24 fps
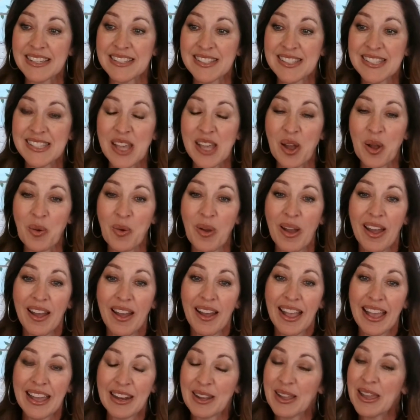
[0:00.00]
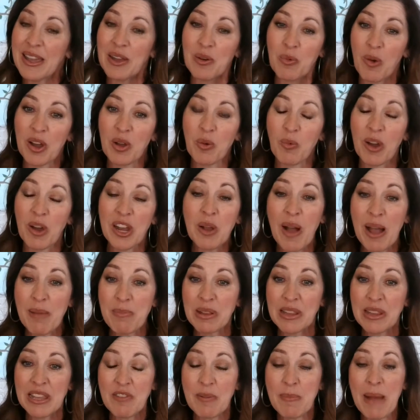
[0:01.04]
And so, and again, what do I
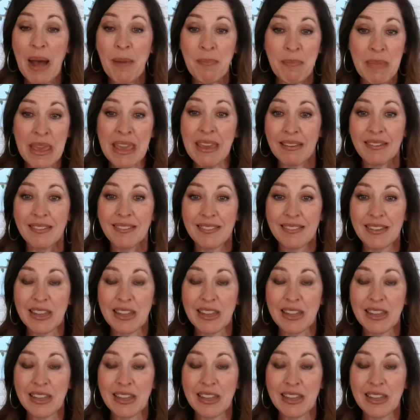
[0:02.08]
believe about me?